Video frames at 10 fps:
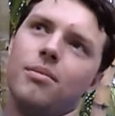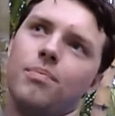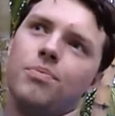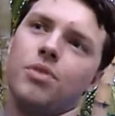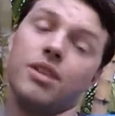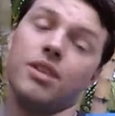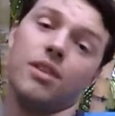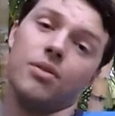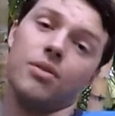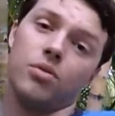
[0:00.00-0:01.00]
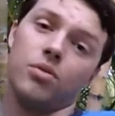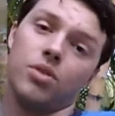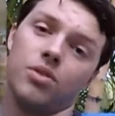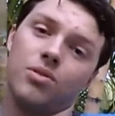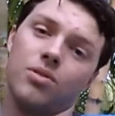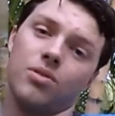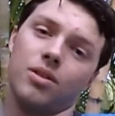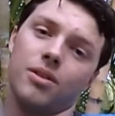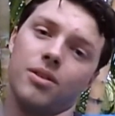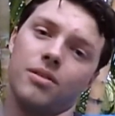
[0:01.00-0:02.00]
Turns out that there was
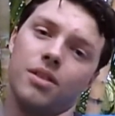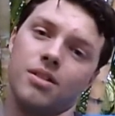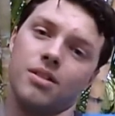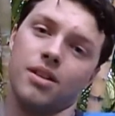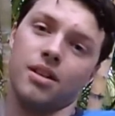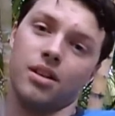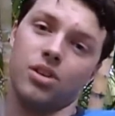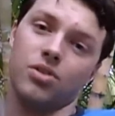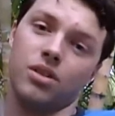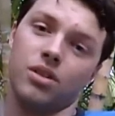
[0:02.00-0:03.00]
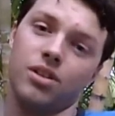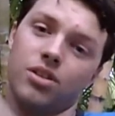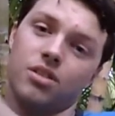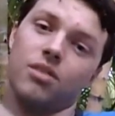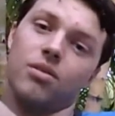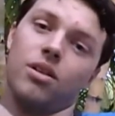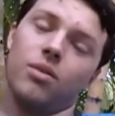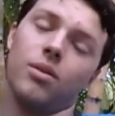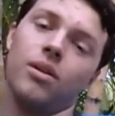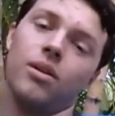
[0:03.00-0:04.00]
also a second country, not just
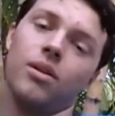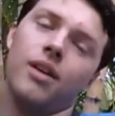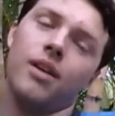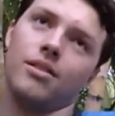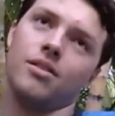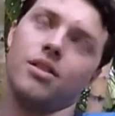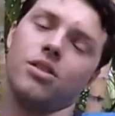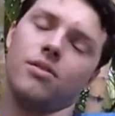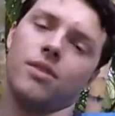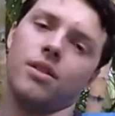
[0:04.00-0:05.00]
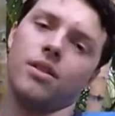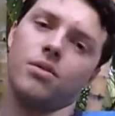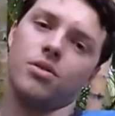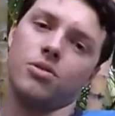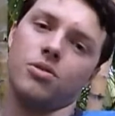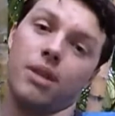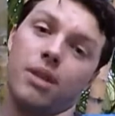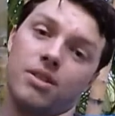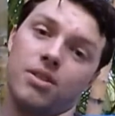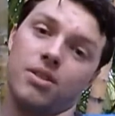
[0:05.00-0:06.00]
Nicaragua, at the staging event. There was also
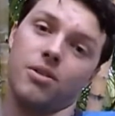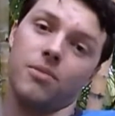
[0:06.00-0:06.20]
Mexico.